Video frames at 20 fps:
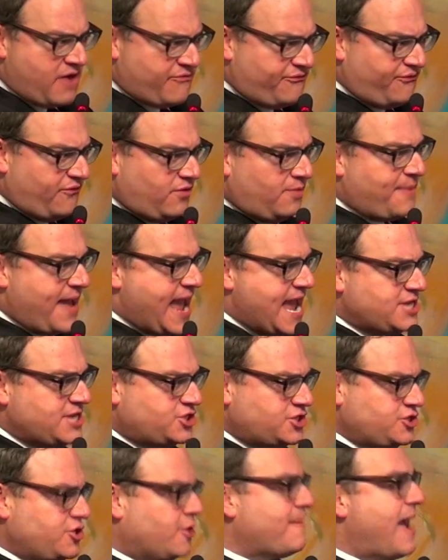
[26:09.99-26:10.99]
a full
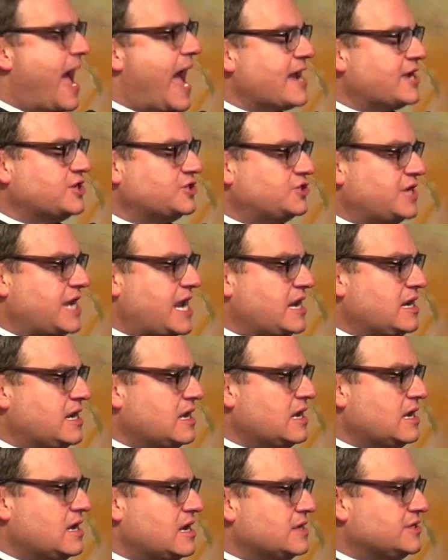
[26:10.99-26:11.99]
page in your magazine
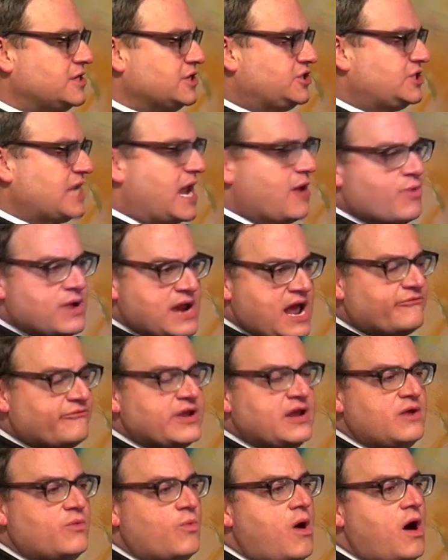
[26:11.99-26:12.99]
to say whatever
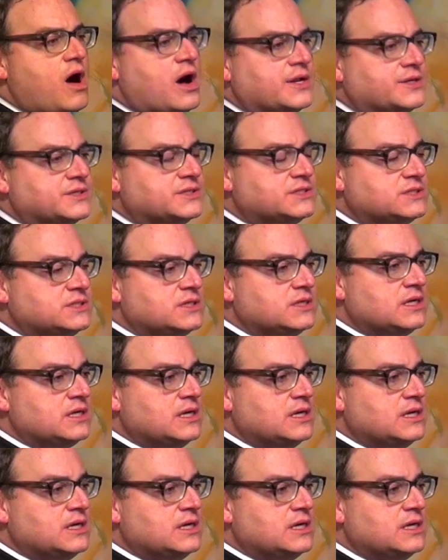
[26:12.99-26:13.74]
he wants,